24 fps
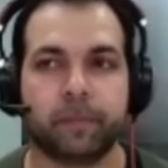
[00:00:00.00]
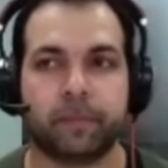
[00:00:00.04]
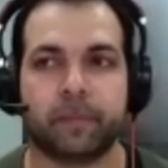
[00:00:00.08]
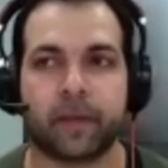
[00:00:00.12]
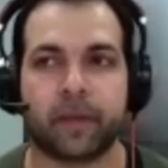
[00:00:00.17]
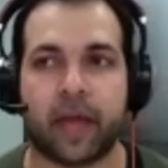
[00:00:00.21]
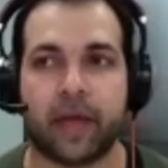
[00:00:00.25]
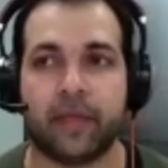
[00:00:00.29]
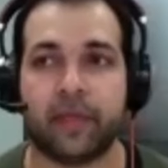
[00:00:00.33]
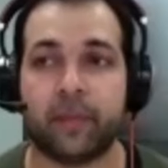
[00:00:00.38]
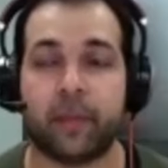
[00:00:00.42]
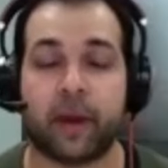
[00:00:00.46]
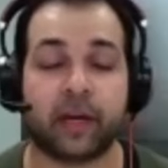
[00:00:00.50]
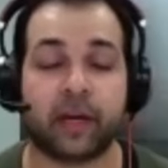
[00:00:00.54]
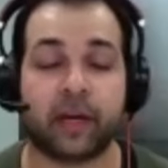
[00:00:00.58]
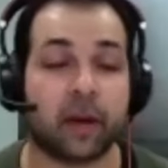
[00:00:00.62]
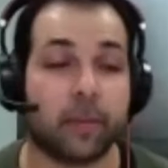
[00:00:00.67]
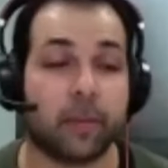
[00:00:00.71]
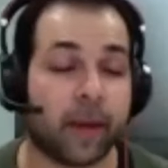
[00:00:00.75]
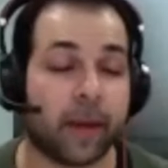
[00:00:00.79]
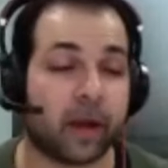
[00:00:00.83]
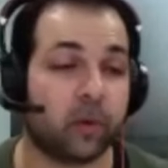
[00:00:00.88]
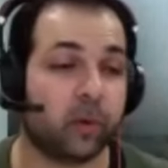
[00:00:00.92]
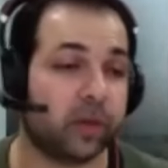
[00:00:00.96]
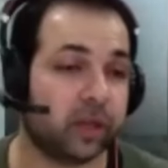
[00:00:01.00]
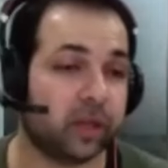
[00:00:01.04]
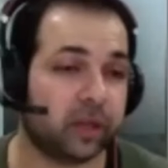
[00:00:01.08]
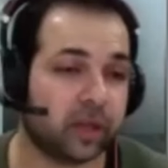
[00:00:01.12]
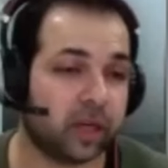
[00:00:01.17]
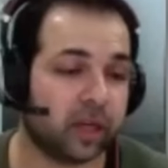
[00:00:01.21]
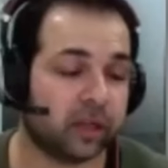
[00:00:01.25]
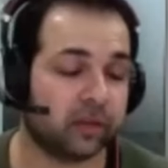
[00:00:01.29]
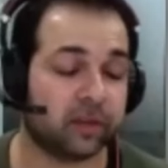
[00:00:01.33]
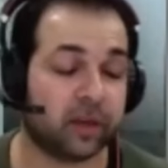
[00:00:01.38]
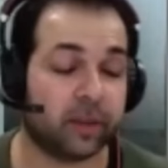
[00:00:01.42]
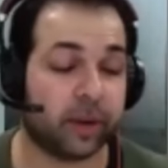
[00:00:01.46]
And they might come back with a
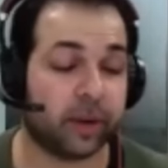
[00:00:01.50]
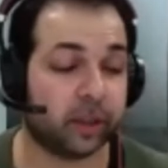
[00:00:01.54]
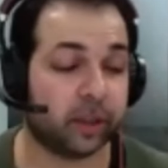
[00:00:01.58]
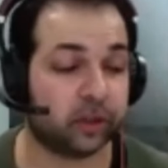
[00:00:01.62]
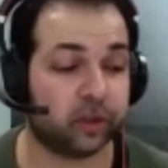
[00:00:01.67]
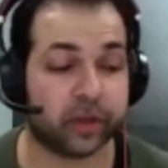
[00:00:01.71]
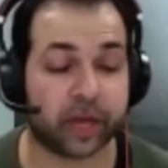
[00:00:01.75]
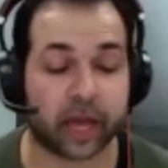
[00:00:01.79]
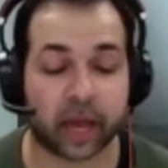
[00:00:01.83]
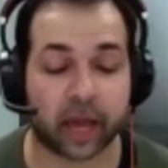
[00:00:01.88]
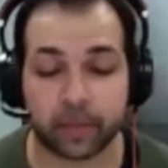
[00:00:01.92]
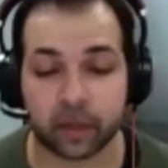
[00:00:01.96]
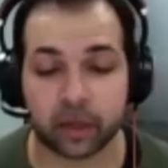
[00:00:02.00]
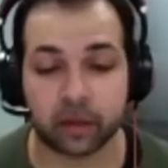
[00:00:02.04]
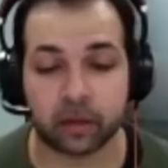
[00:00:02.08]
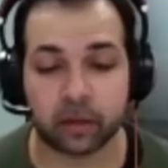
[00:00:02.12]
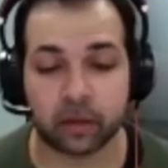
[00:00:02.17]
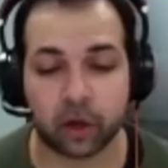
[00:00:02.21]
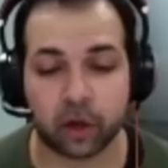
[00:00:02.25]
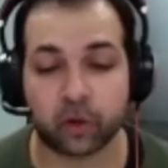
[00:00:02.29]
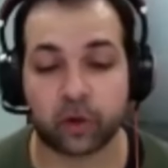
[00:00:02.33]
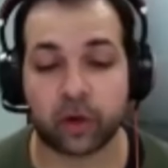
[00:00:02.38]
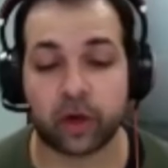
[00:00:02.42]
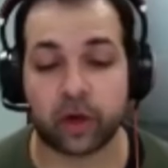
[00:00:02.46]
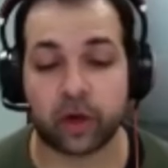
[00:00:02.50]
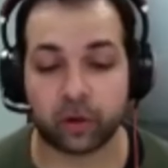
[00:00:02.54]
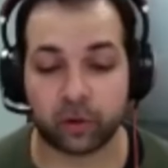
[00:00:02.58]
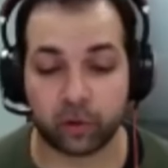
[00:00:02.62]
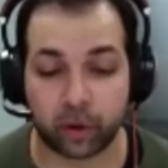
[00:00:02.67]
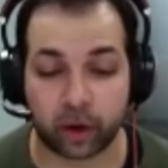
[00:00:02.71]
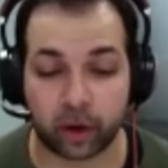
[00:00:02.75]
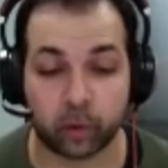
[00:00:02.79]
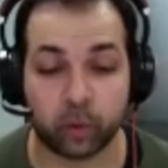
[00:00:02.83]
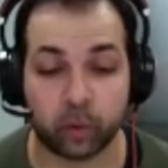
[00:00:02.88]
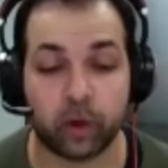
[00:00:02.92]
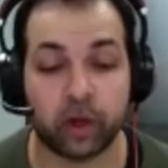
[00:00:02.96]
yes, I'm actually happy. Okay,
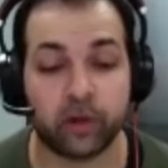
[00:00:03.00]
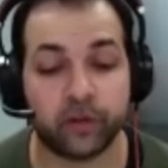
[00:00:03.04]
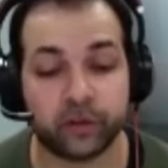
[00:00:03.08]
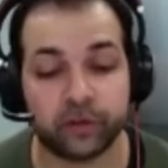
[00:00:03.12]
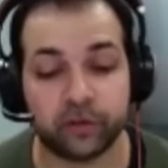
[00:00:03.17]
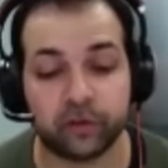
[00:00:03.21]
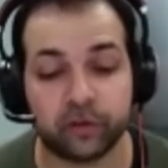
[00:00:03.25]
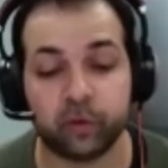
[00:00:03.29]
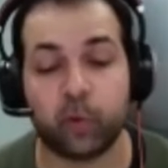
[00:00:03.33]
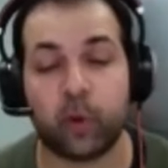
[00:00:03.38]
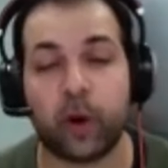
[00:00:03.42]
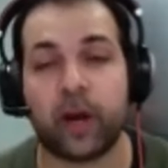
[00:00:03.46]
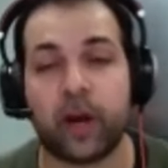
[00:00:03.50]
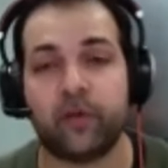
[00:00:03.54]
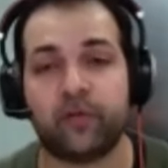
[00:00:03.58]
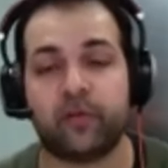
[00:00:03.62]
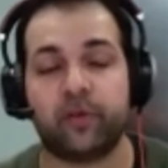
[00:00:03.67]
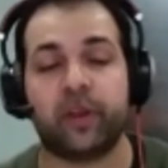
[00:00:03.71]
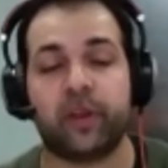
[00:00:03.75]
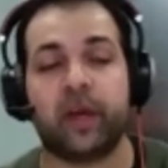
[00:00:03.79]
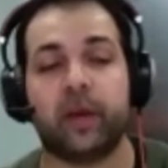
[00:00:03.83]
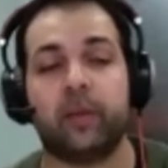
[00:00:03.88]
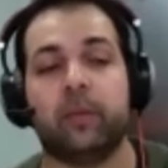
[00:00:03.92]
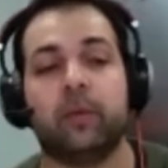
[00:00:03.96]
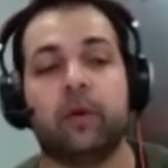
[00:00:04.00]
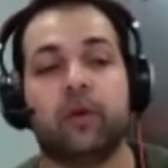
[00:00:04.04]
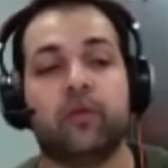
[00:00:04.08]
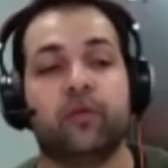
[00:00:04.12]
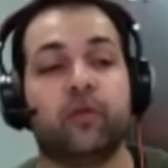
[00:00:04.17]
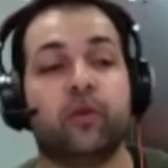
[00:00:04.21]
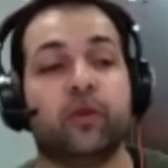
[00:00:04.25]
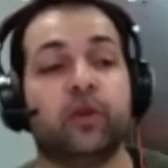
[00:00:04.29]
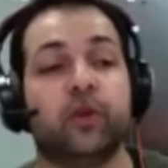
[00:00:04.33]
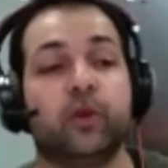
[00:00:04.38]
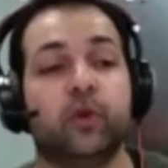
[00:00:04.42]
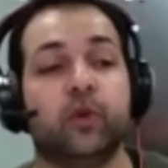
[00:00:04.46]
great. Well, this is a way for
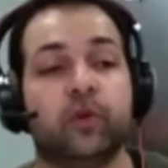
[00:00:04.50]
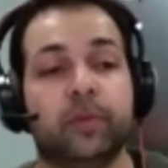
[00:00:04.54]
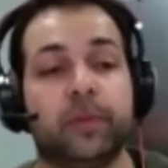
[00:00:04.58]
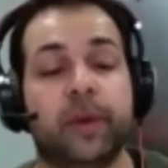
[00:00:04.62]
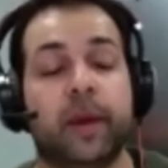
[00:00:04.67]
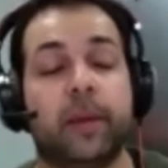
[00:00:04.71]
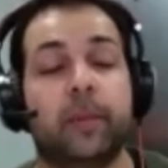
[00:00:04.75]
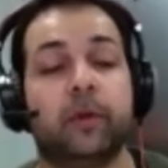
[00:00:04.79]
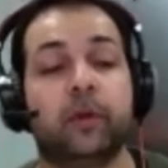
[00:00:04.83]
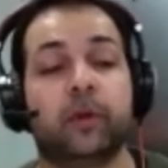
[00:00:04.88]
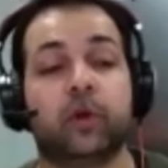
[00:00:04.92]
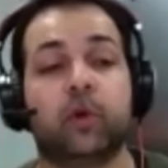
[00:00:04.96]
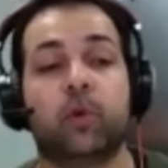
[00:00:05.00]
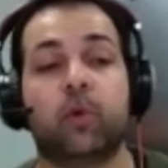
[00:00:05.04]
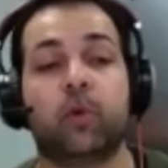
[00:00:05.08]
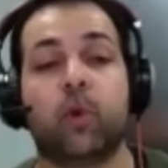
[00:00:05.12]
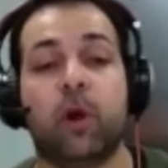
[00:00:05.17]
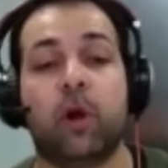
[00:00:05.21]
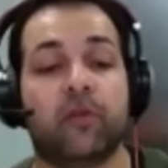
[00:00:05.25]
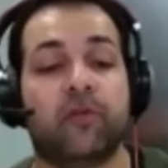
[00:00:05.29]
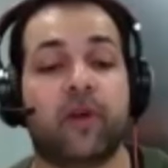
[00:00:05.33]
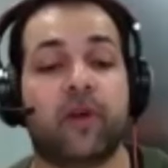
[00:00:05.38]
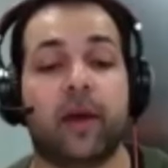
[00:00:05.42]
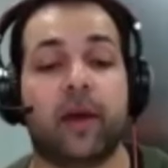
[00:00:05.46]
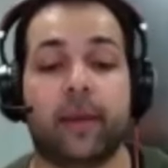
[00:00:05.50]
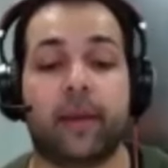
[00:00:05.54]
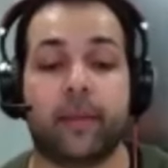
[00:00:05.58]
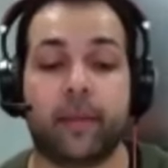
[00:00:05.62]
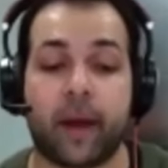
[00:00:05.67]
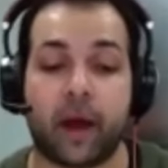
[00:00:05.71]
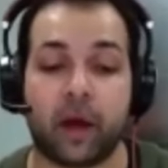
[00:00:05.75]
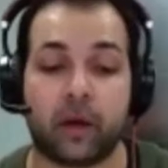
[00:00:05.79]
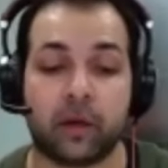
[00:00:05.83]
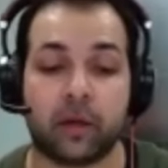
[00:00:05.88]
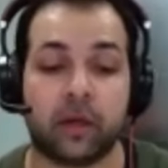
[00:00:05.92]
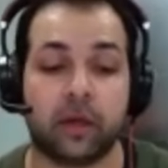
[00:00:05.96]
you to be able to qualify them
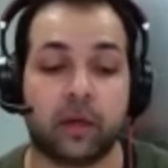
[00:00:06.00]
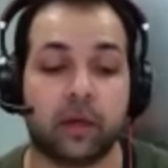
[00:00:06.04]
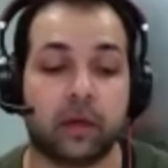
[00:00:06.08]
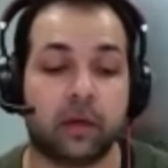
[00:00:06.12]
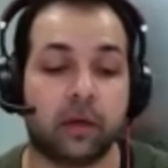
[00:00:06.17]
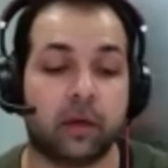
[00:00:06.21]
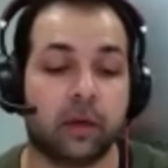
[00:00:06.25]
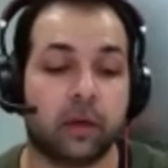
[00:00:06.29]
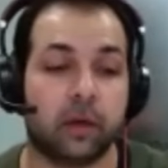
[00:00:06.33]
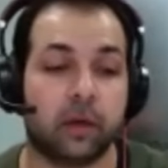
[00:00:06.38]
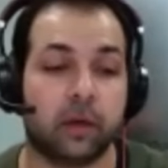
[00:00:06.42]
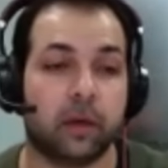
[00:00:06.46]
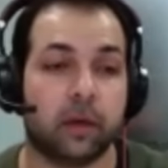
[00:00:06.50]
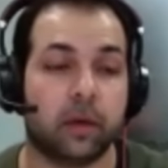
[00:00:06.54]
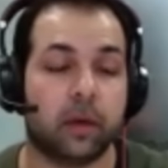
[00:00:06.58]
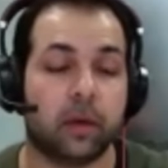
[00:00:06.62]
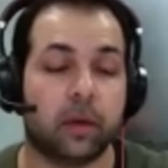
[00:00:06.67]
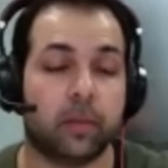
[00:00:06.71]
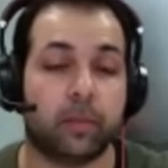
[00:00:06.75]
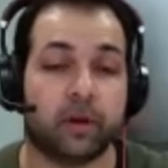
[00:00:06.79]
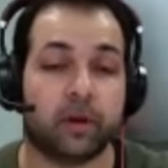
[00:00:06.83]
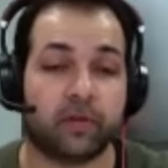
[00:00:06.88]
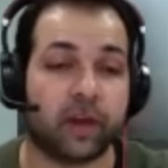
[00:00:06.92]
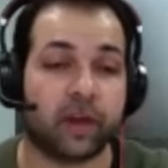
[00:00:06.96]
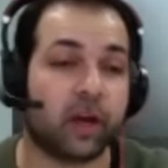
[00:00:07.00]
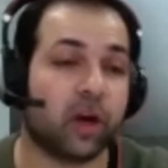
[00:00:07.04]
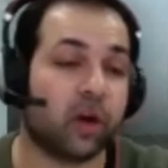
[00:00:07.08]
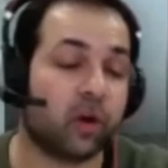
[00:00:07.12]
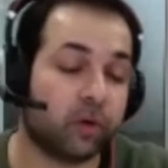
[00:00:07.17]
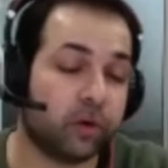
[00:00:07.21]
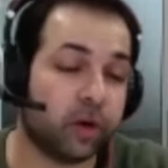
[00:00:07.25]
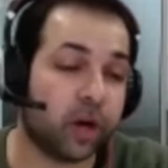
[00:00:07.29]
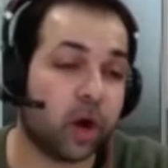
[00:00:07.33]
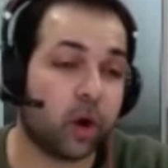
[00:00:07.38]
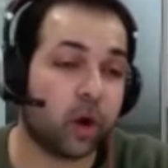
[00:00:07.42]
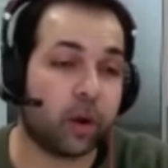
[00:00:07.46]
out. But if they go,
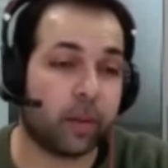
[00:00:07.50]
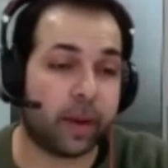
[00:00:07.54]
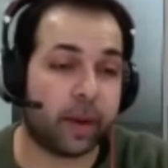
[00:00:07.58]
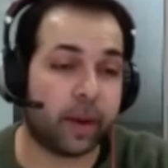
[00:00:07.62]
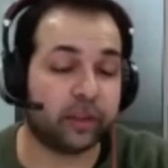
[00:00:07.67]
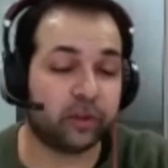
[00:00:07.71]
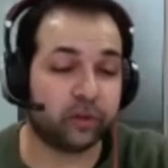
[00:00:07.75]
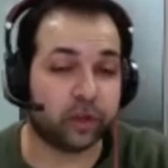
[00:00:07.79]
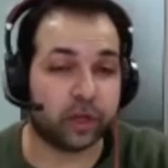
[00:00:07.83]
no, I'm actually